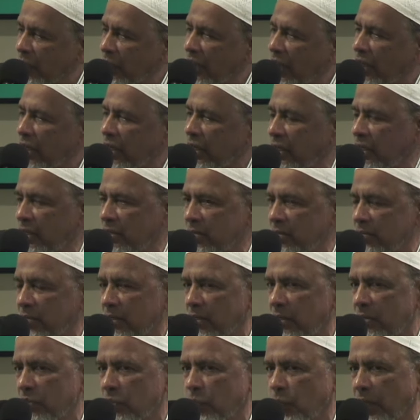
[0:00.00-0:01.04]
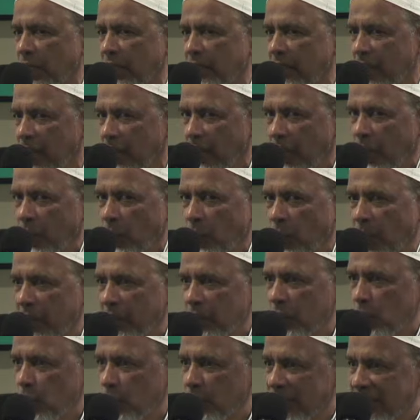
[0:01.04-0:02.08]
in, so that when
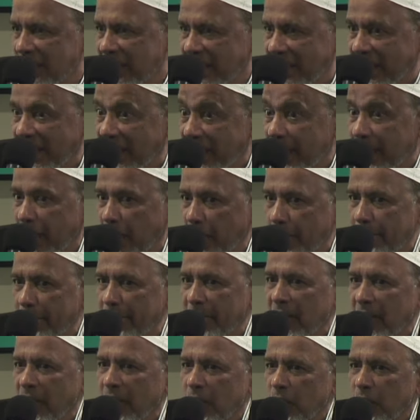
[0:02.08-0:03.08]
you see them,